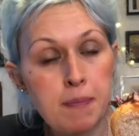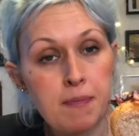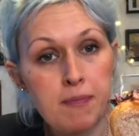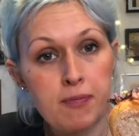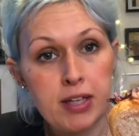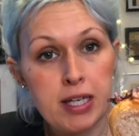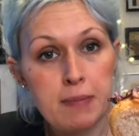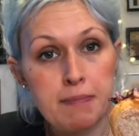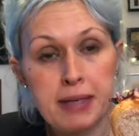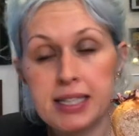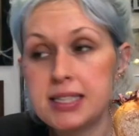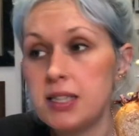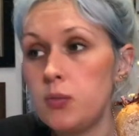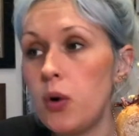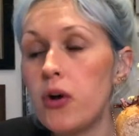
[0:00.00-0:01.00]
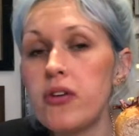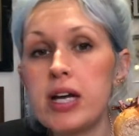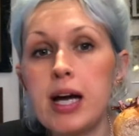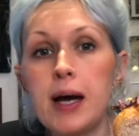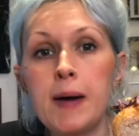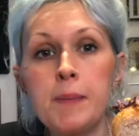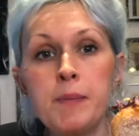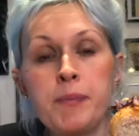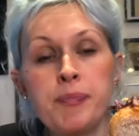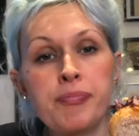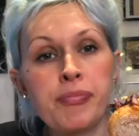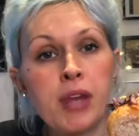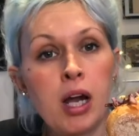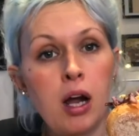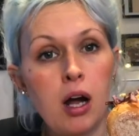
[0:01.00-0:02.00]
Vegan Pixie Warrior,
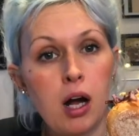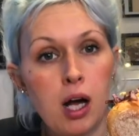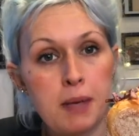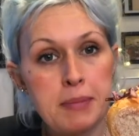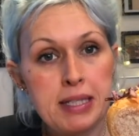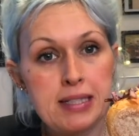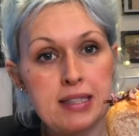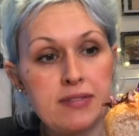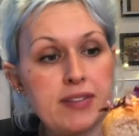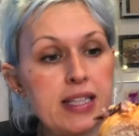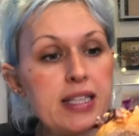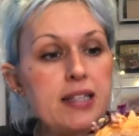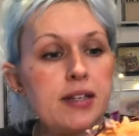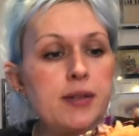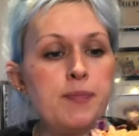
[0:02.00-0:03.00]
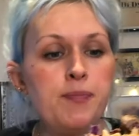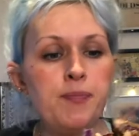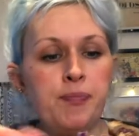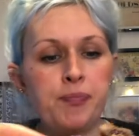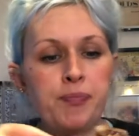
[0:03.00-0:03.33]
I'm Easy Vegan,